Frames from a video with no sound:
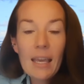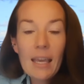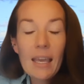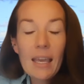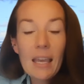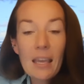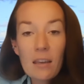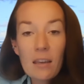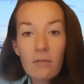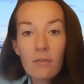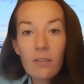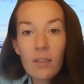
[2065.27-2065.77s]

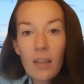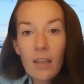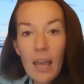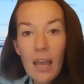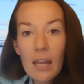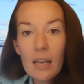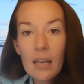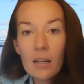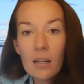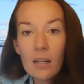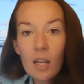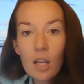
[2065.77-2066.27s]
If
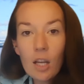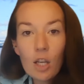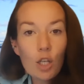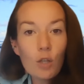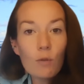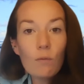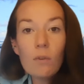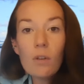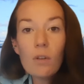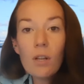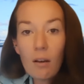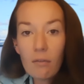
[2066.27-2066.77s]
then
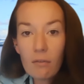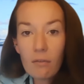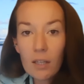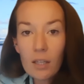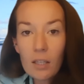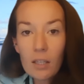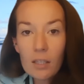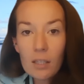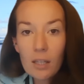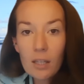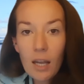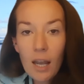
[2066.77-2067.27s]
you love
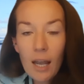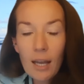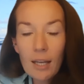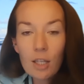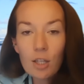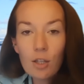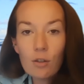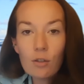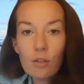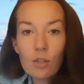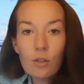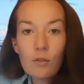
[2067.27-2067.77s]
it and
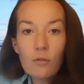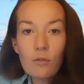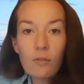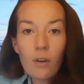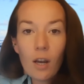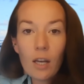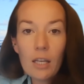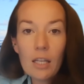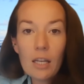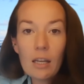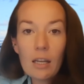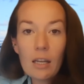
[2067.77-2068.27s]
you do
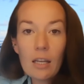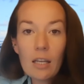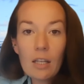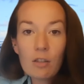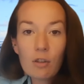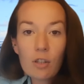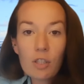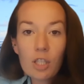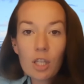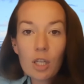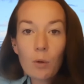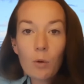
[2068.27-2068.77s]
find it
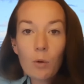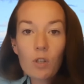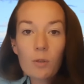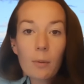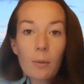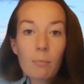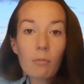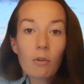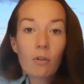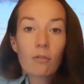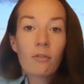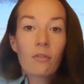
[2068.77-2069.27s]
interesting, you want to
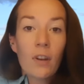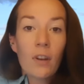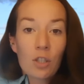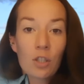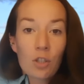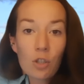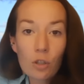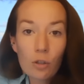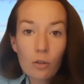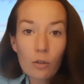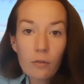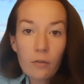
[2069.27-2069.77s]
be a
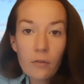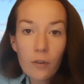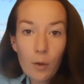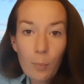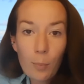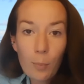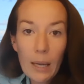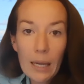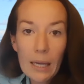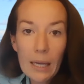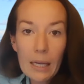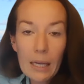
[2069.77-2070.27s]
professional
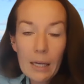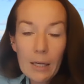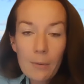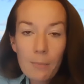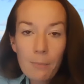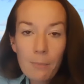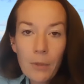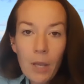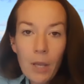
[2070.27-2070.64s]
filmmaker,